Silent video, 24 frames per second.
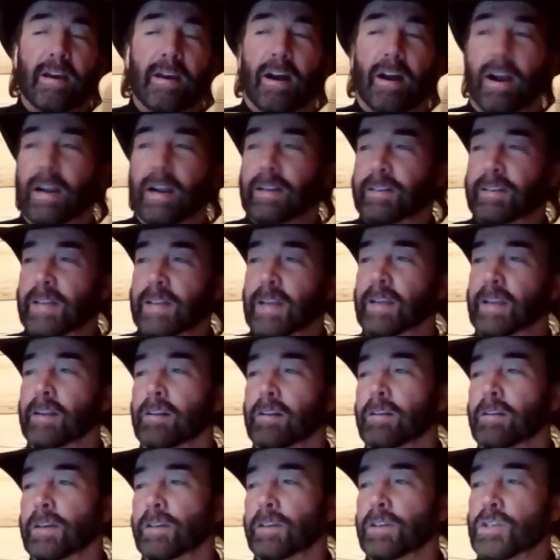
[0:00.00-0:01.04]
All right, taking a
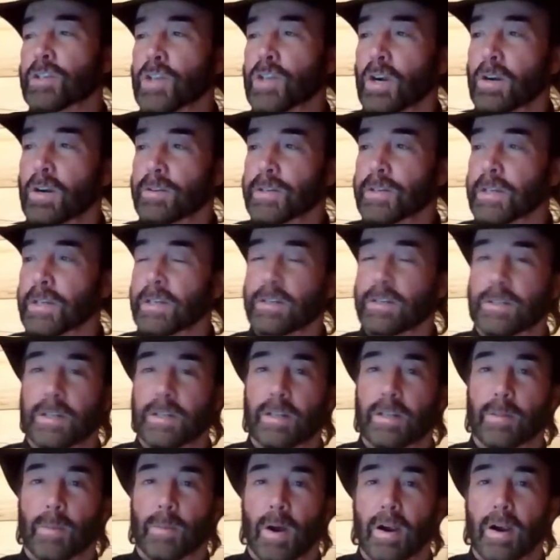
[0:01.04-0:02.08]
look at the charts, you can
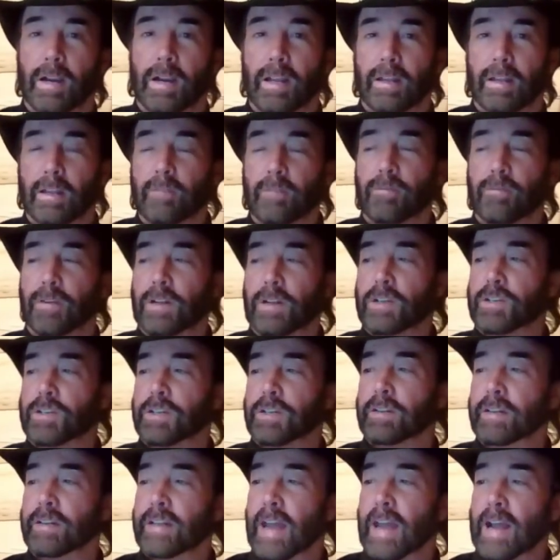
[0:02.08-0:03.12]
see the market did finish
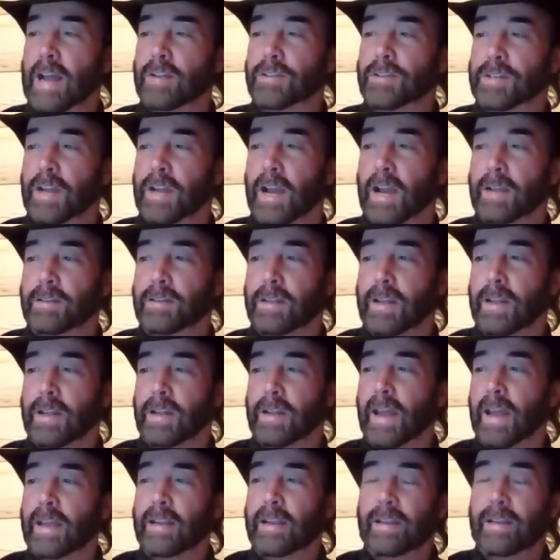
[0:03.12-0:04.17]
to the downside
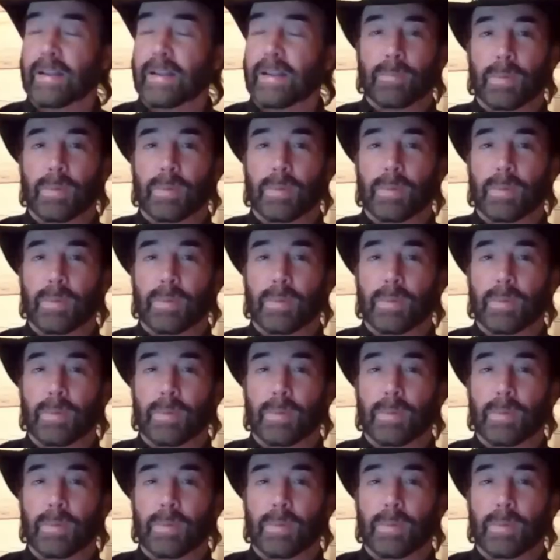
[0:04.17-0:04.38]
today.